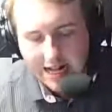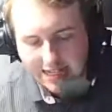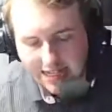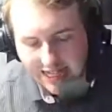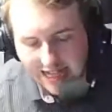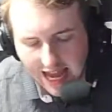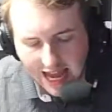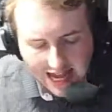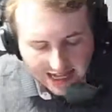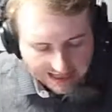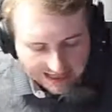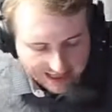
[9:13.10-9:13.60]
the
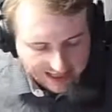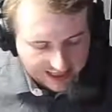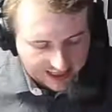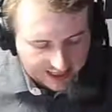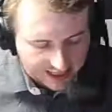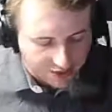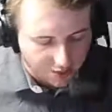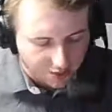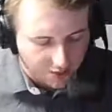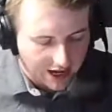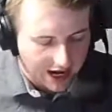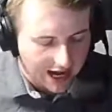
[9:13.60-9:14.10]
exit
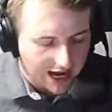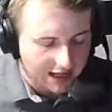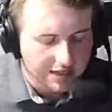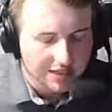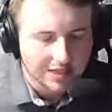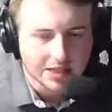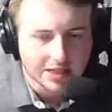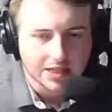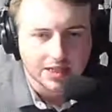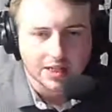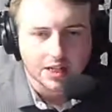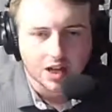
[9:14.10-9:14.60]
as well
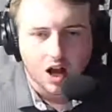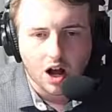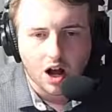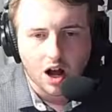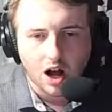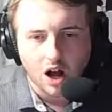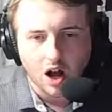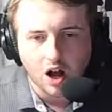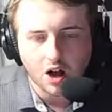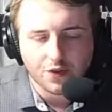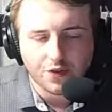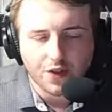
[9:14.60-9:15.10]

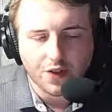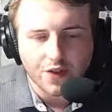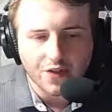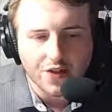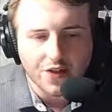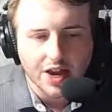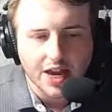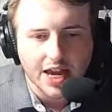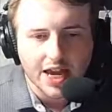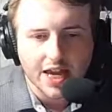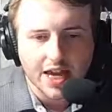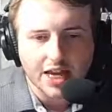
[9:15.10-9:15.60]
of
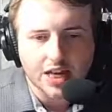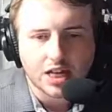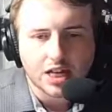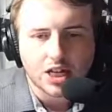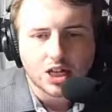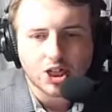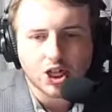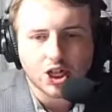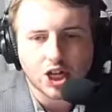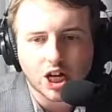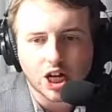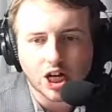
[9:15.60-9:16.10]
the
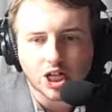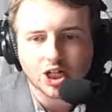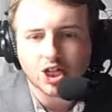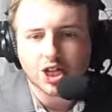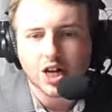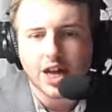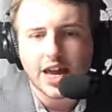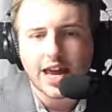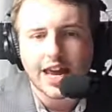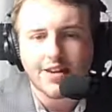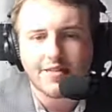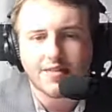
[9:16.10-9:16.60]
church
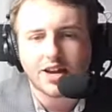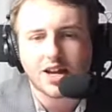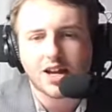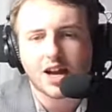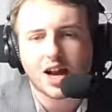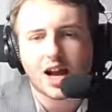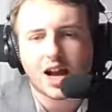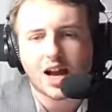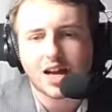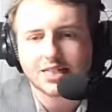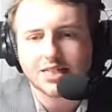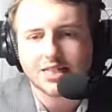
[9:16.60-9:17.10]
area.
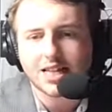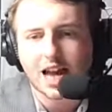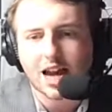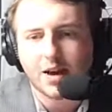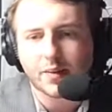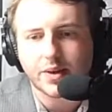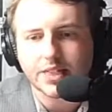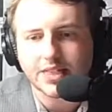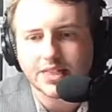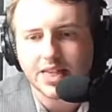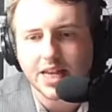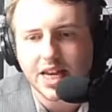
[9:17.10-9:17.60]
As now
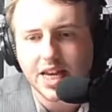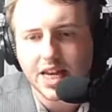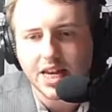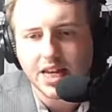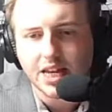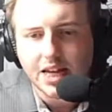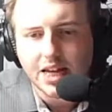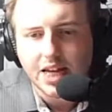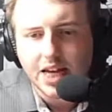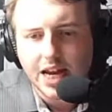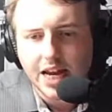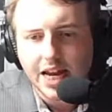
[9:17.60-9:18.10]
we see
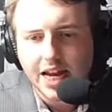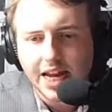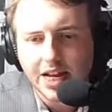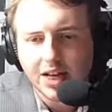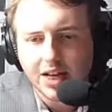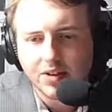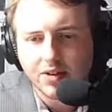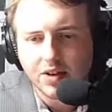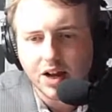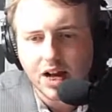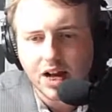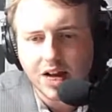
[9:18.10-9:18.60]

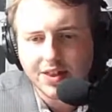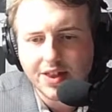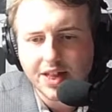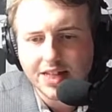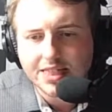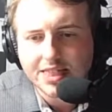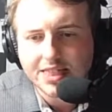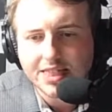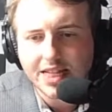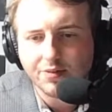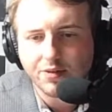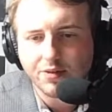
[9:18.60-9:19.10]

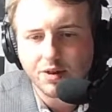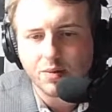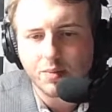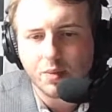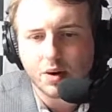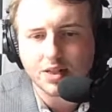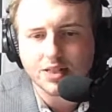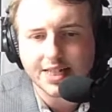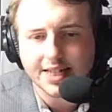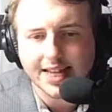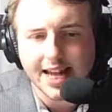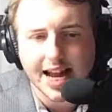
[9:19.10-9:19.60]
this is Ingram
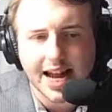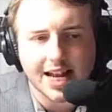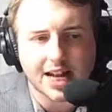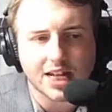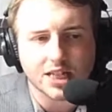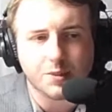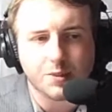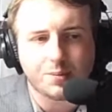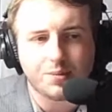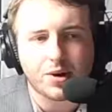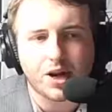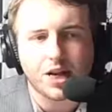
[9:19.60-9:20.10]
once again
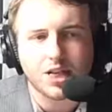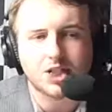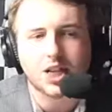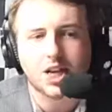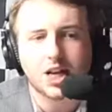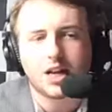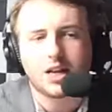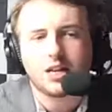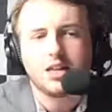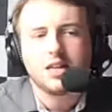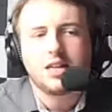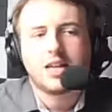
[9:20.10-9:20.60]
under
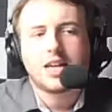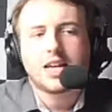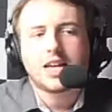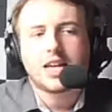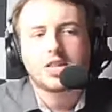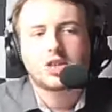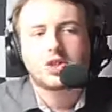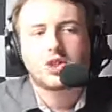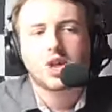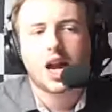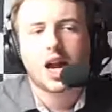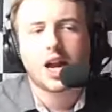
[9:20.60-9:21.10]
pressure. He's
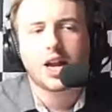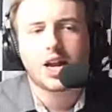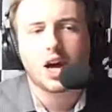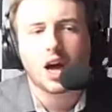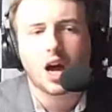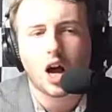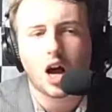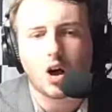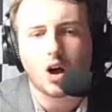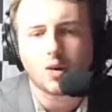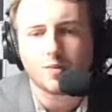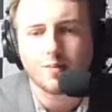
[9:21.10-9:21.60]
trying to
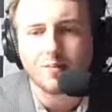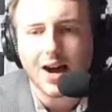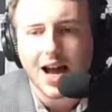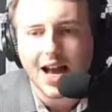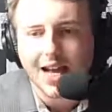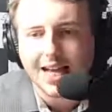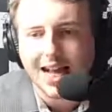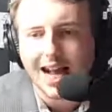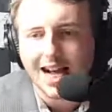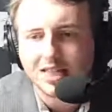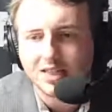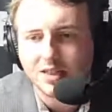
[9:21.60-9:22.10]
hold
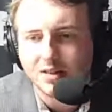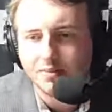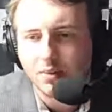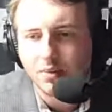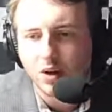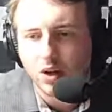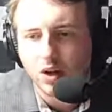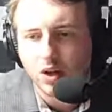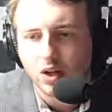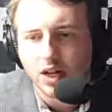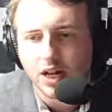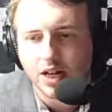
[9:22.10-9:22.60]
back Adam
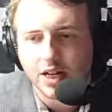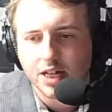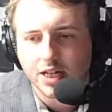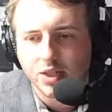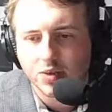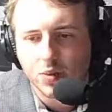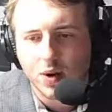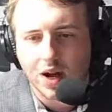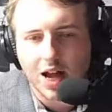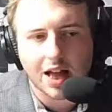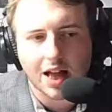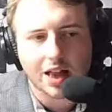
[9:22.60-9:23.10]
Morgan as
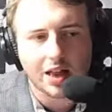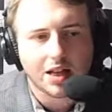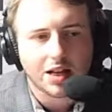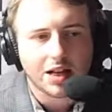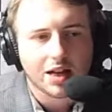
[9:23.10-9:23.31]
well.